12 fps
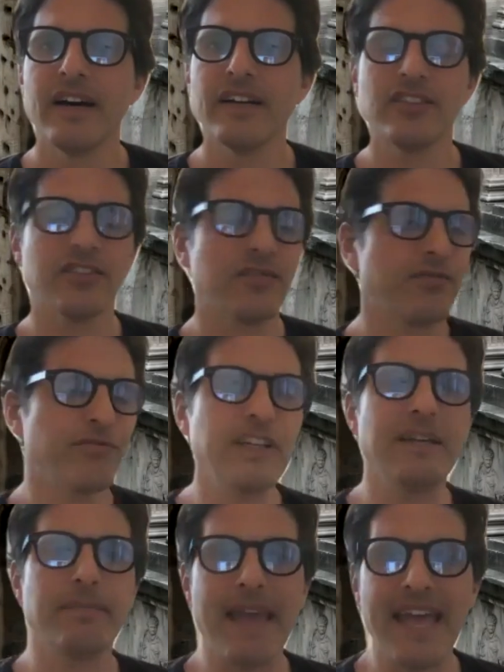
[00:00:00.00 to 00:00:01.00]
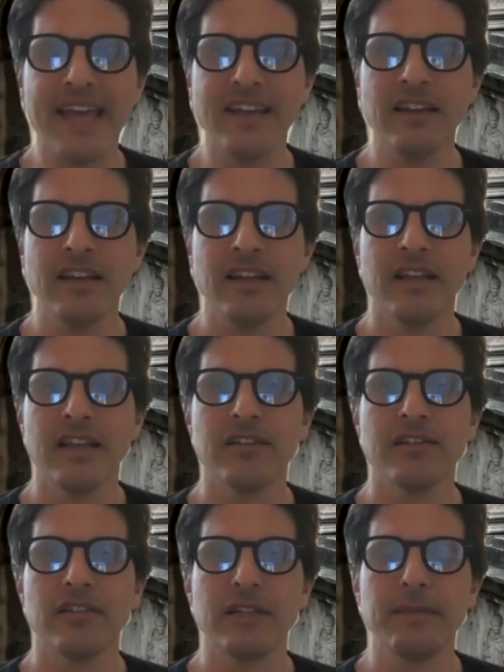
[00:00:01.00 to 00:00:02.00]
Just freed man,
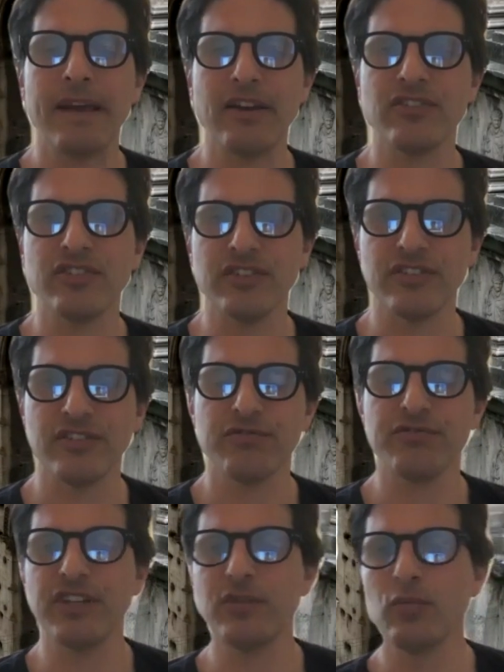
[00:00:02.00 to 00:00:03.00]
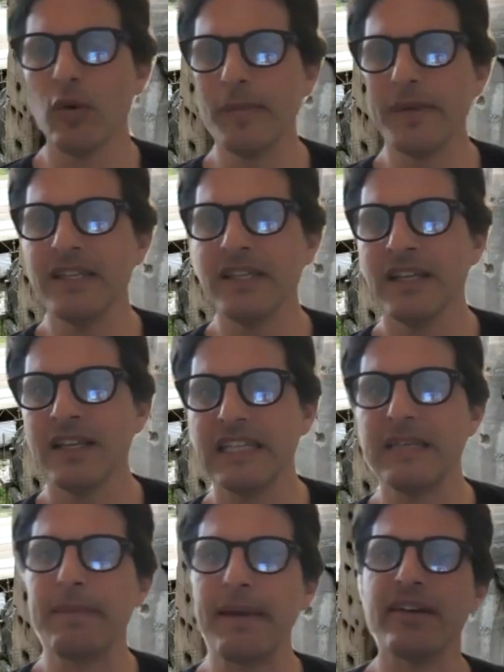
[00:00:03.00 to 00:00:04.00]
libertas. Freed woman,
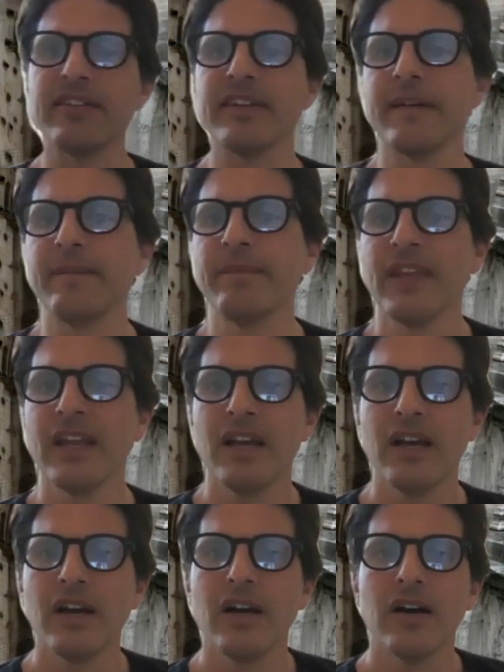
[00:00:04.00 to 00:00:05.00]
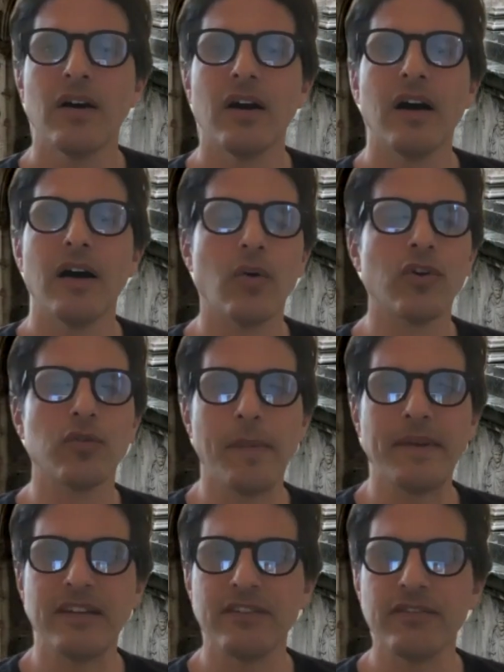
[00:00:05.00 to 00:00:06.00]
liberta. Of course,
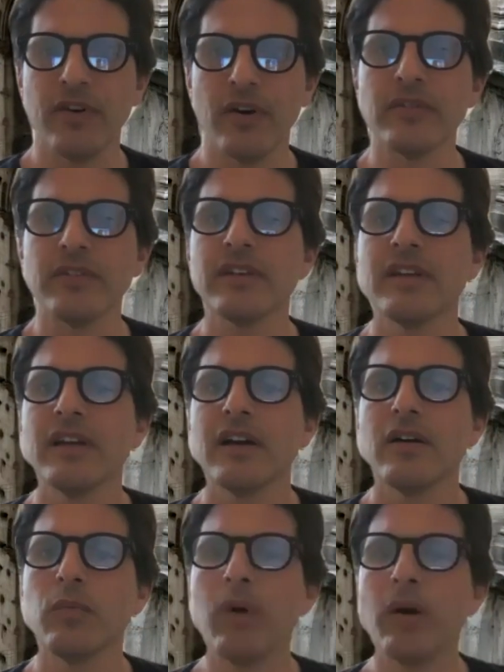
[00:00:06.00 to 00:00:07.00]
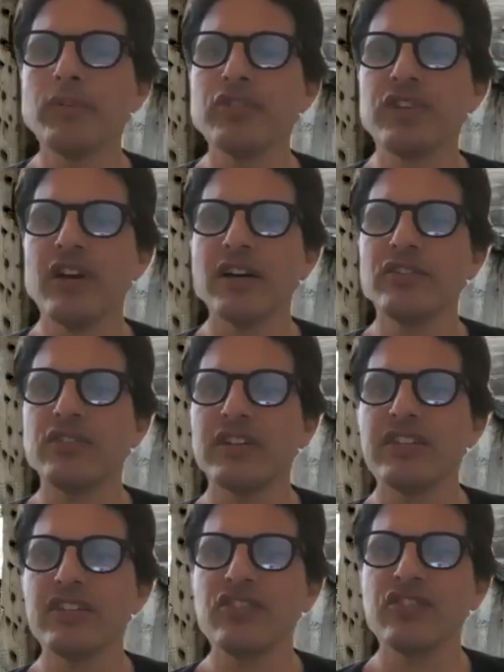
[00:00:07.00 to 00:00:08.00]
women didn't vote. What was done to
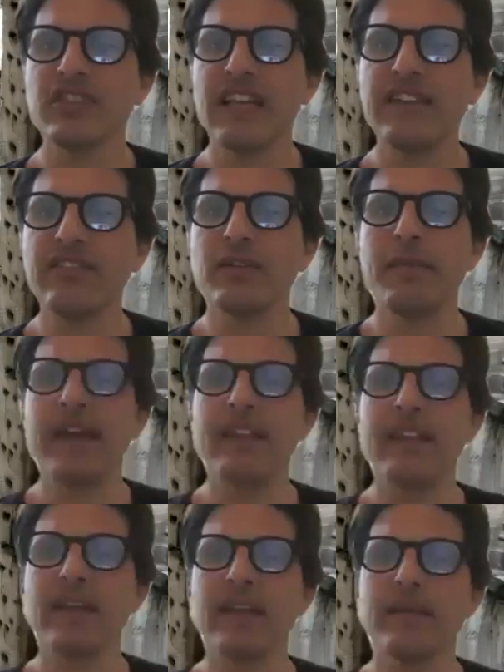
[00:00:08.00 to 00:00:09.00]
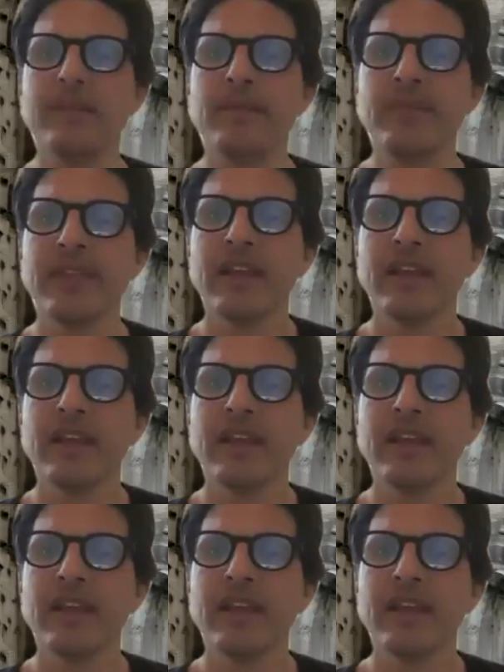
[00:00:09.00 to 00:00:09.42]
condition slaves to make them